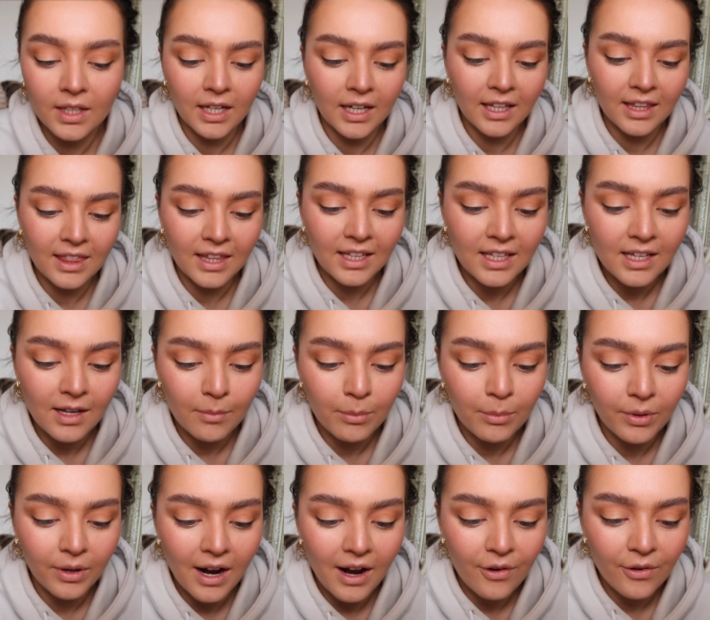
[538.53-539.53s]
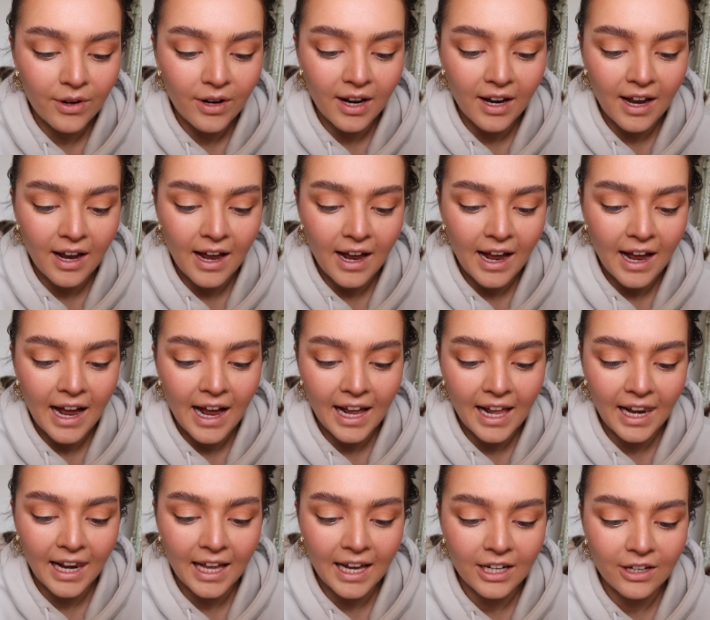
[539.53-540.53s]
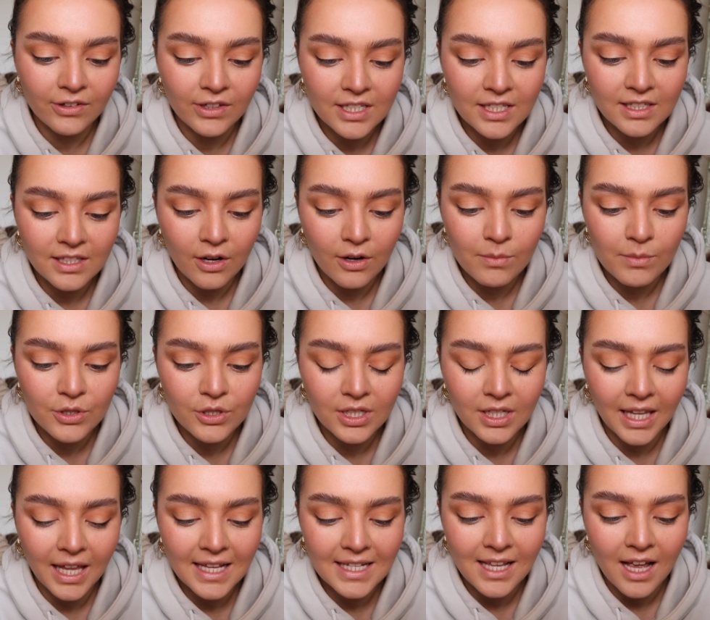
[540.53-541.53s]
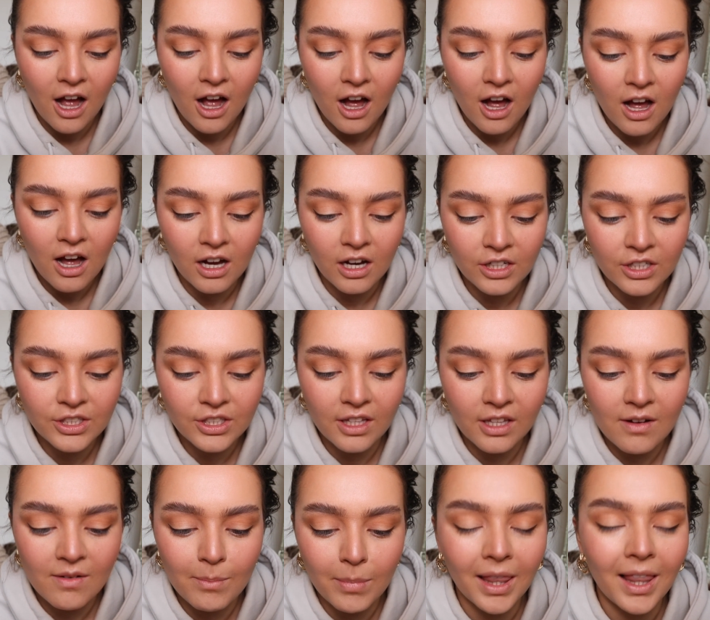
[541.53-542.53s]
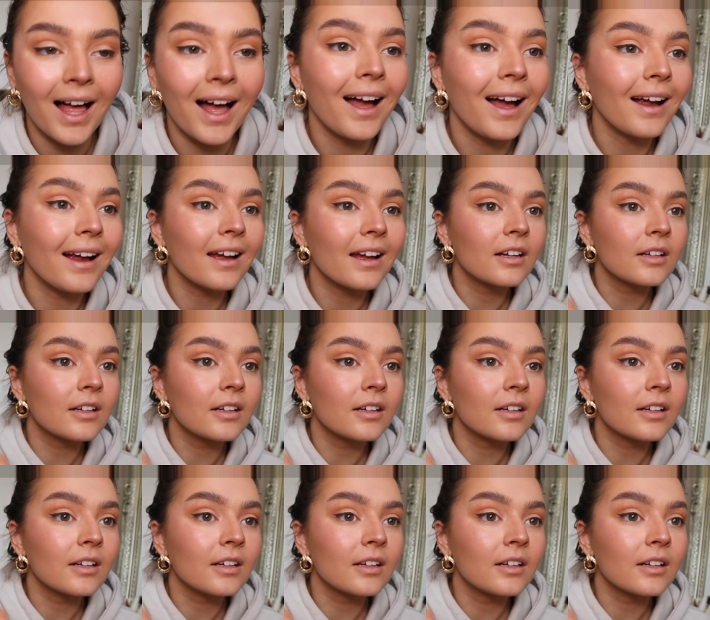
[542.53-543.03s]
I think brown eyeliner is so much less harsh than black.